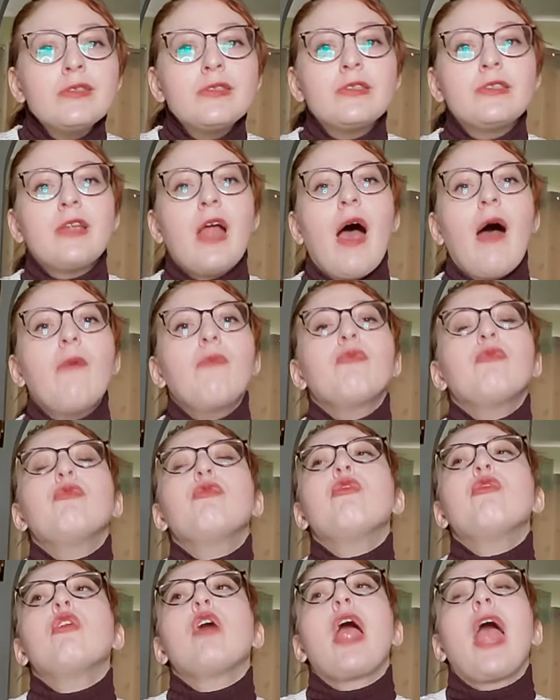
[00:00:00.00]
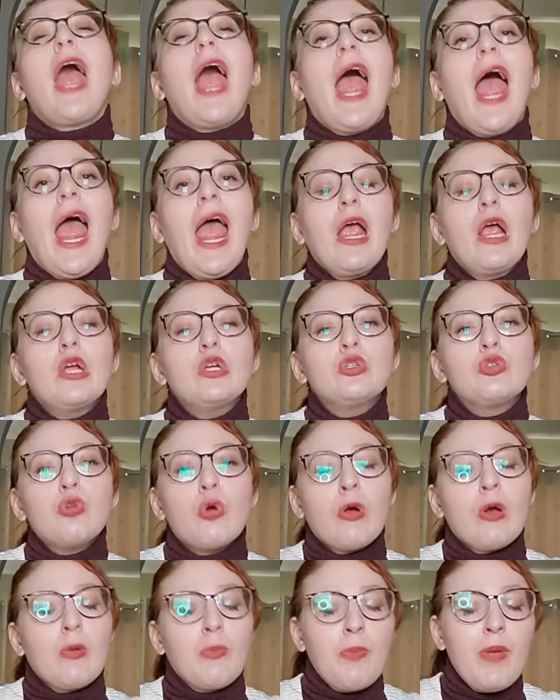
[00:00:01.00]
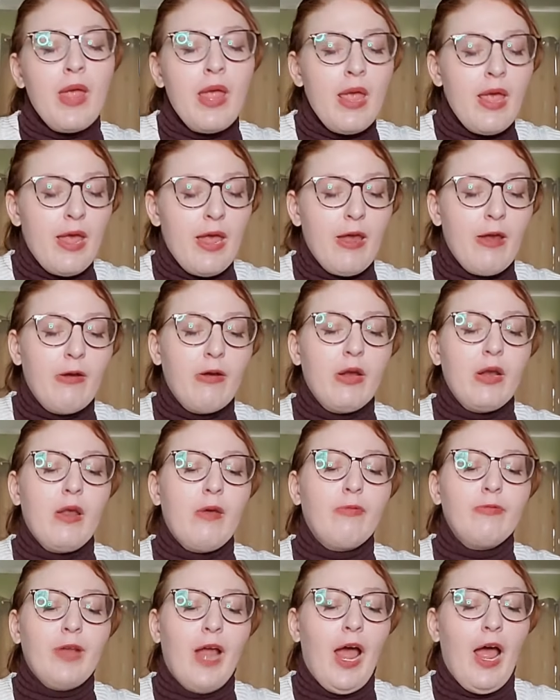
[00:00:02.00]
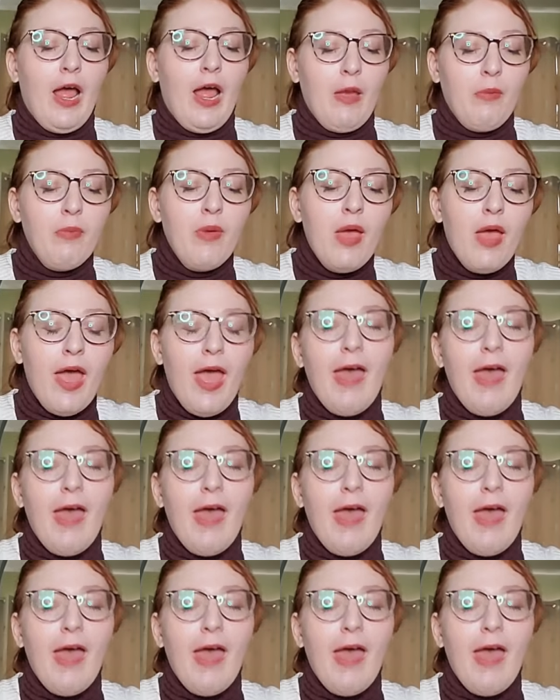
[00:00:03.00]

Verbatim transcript: stop for a short period of time,